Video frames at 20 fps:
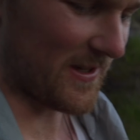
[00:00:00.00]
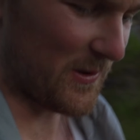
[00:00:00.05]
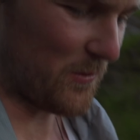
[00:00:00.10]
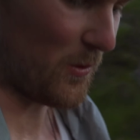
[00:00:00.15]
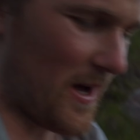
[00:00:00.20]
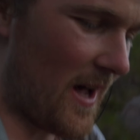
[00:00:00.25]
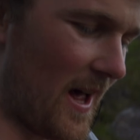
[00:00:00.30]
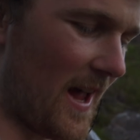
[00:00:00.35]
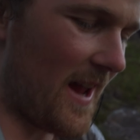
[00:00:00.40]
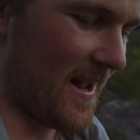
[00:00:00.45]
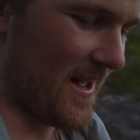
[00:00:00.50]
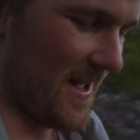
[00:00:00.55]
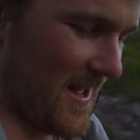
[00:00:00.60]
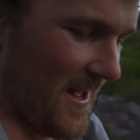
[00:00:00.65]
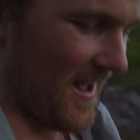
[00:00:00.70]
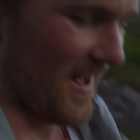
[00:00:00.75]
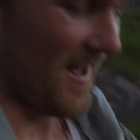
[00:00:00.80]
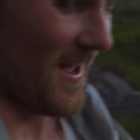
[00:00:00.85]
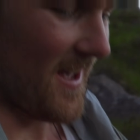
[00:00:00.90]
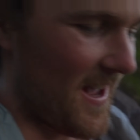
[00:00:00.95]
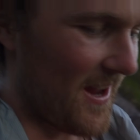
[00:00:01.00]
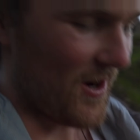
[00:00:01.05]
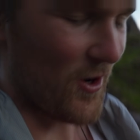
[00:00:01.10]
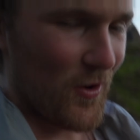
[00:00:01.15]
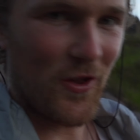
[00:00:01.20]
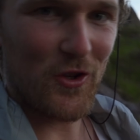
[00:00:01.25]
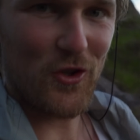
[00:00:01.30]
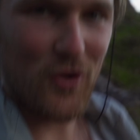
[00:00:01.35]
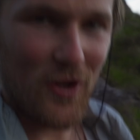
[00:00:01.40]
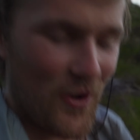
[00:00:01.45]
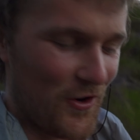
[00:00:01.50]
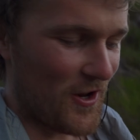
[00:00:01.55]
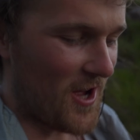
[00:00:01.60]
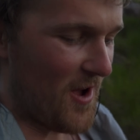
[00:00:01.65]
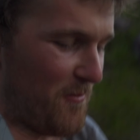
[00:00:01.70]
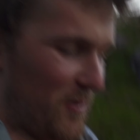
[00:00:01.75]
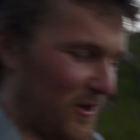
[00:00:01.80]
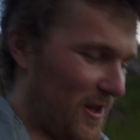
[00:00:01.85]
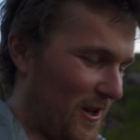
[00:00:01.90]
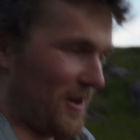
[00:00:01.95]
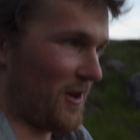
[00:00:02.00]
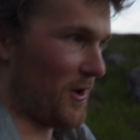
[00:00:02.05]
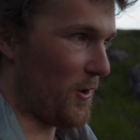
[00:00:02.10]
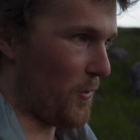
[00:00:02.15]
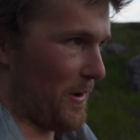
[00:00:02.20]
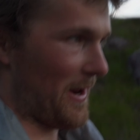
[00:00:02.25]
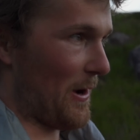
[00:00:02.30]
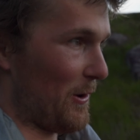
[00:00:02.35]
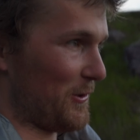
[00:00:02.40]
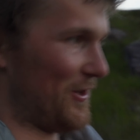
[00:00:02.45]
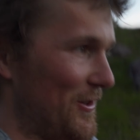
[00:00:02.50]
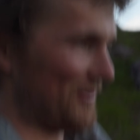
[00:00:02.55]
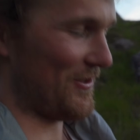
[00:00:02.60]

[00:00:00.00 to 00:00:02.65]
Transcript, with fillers: That's why I got the drone up because there's no one else